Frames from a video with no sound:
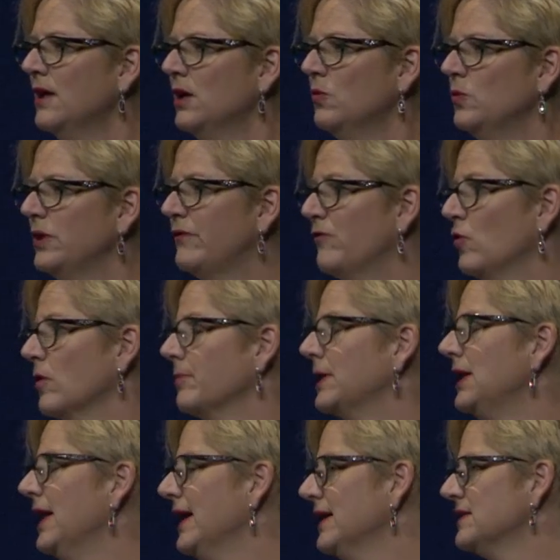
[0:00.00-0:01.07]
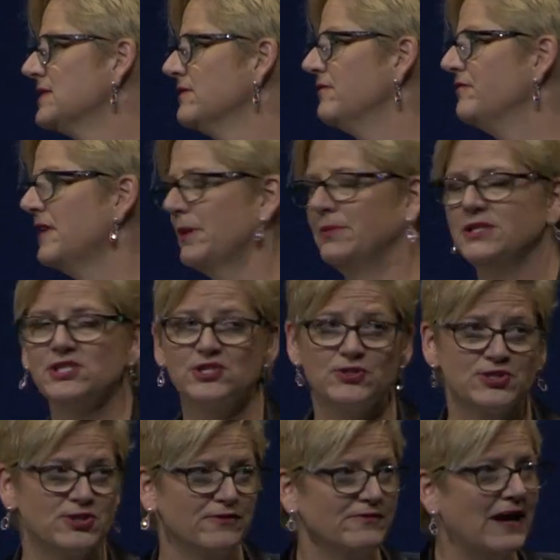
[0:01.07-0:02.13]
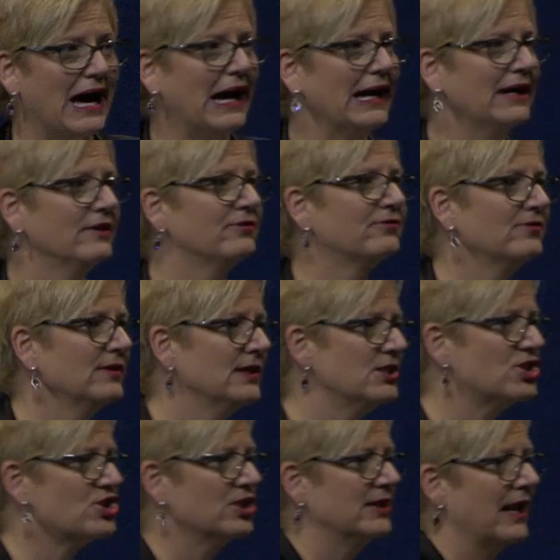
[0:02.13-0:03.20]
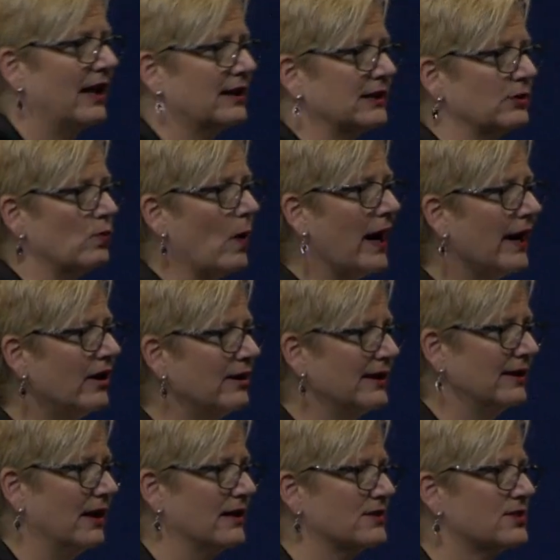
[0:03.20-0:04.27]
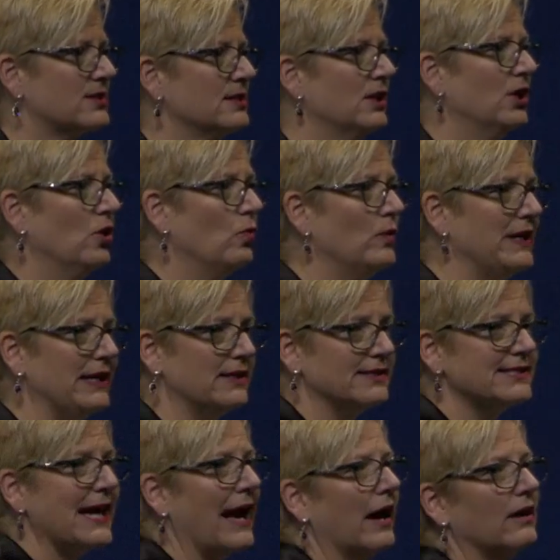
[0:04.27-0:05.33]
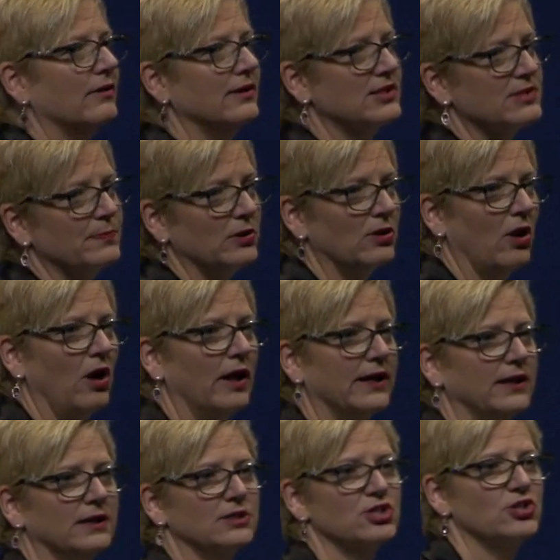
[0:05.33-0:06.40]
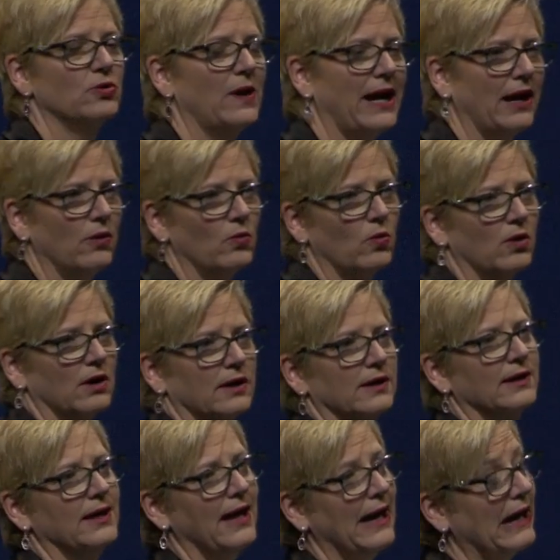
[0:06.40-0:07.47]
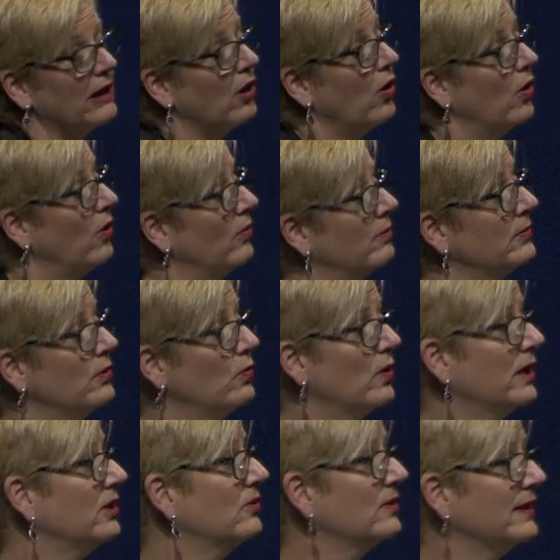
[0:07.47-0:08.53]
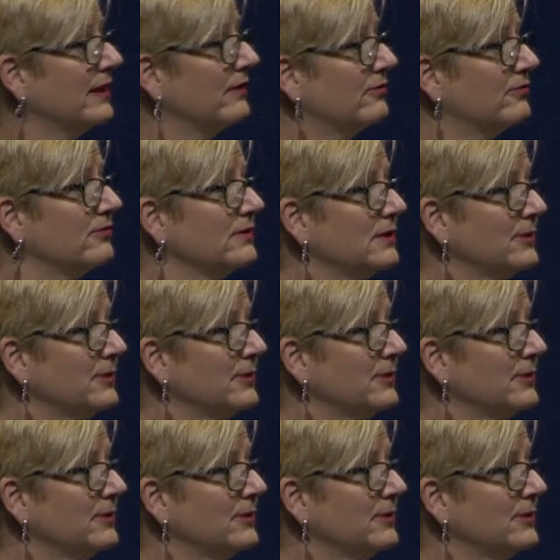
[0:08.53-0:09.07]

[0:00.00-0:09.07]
We form clans and families to survive. It's genetically wired in us. We need to tackle this belonging issue at work, at home, where you live.